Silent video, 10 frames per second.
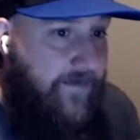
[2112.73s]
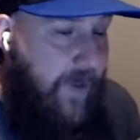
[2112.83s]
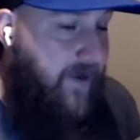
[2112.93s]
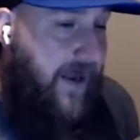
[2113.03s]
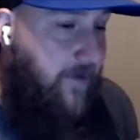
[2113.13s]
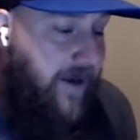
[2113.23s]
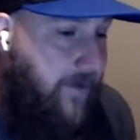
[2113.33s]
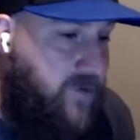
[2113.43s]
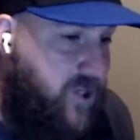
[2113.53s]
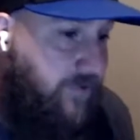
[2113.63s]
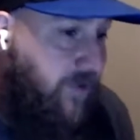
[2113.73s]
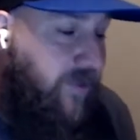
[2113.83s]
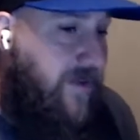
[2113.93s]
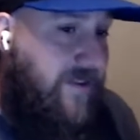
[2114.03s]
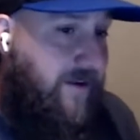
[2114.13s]
I mean, I would generally
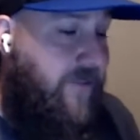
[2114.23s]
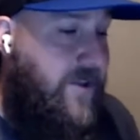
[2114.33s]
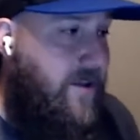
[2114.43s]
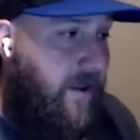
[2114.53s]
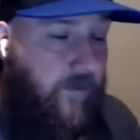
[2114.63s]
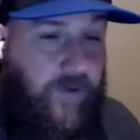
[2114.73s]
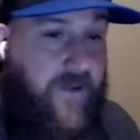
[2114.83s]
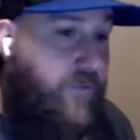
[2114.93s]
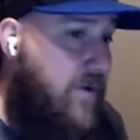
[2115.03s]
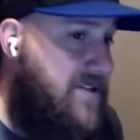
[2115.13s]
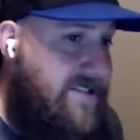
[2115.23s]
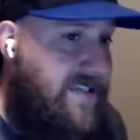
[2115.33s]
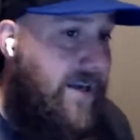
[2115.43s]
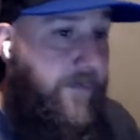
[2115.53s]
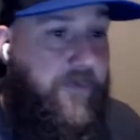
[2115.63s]
think that if a ref who hasn't
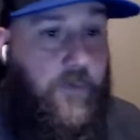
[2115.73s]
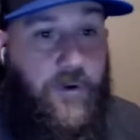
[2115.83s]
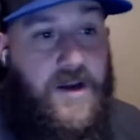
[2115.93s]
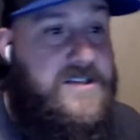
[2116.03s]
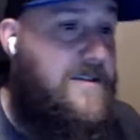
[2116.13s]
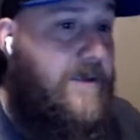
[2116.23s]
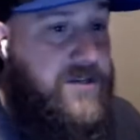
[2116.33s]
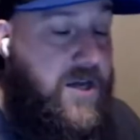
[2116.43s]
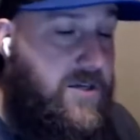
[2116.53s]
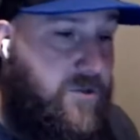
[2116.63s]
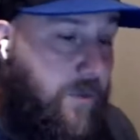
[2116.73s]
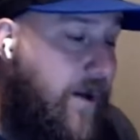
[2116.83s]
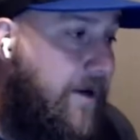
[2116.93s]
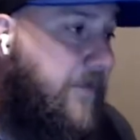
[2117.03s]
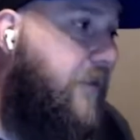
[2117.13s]
seen it before or hasn't been talked to
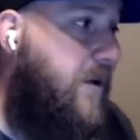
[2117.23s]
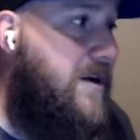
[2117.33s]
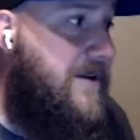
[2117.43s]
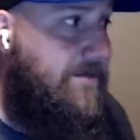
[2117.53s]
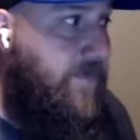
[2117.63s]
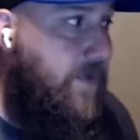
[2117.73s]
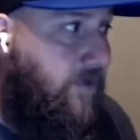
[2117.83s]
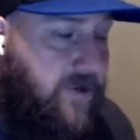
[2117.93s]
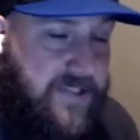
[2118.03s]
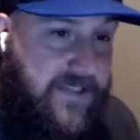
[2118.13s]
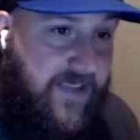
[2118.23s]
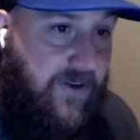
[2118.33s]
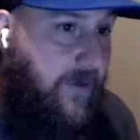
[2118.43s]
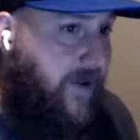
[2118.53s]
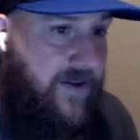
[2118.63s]
about it before looks at that,
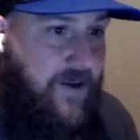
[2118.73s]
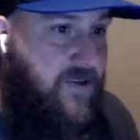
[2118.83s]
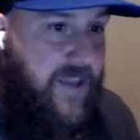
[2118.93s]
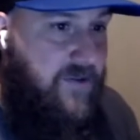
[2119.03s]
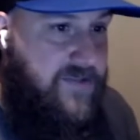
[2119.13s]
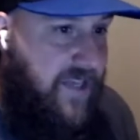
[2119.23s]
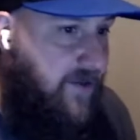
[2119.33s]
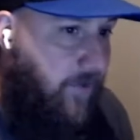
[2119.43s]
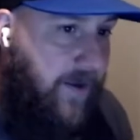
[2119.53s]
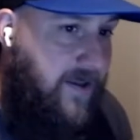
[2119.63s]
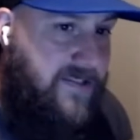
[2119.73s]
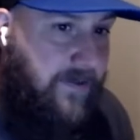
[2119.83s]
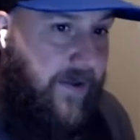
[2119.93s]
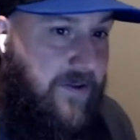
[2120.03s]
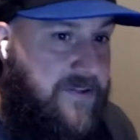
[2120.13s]
they're going to be like, no, you can't use that. Go back and get
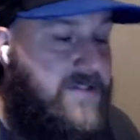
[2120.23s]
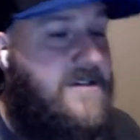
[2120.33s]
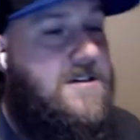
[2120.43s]
something else.